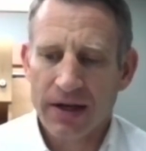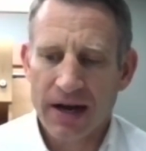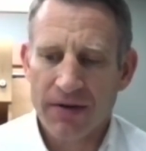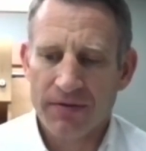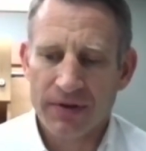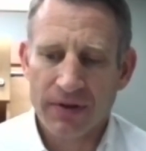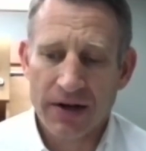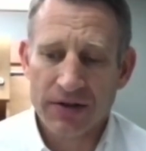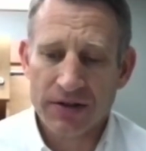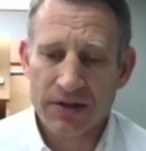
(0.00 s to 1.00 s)
He had
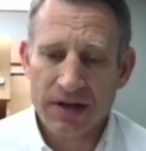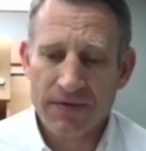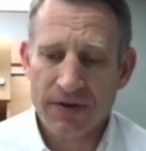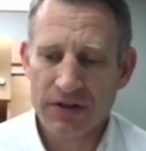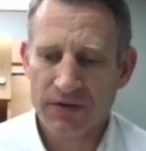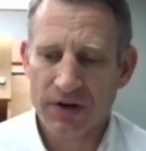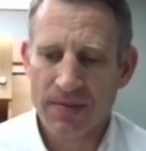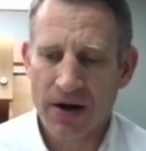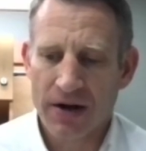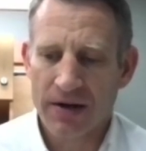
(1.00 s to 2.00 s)
led us in defensive
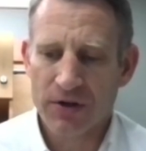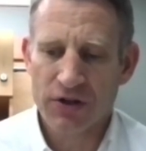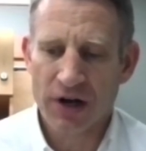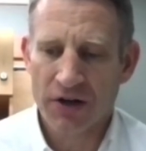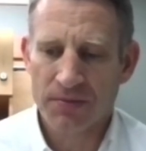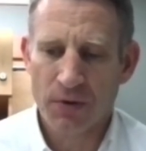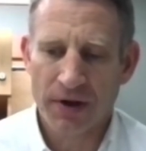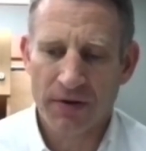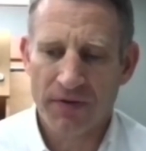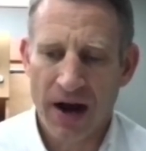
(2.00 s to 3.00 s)
rebounding. Him and Charles both
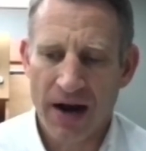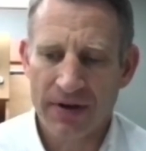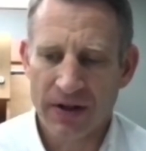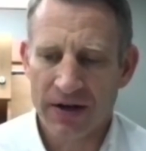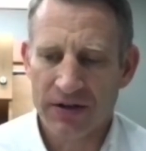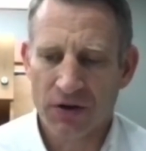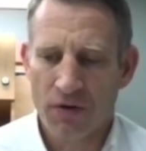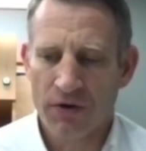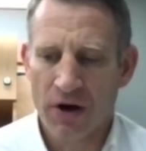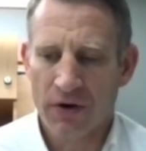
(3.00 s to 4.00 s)
had five. He led us in
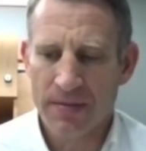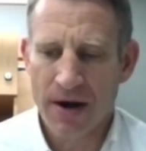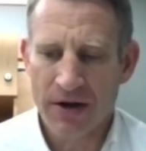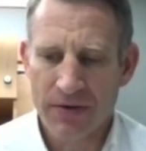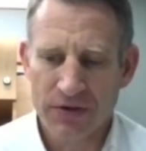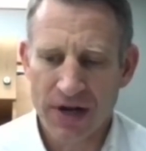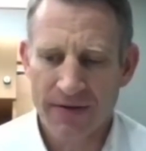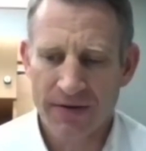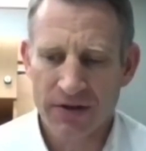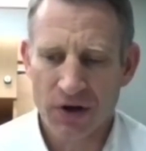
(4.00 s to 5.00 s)
overall rebounding of seven.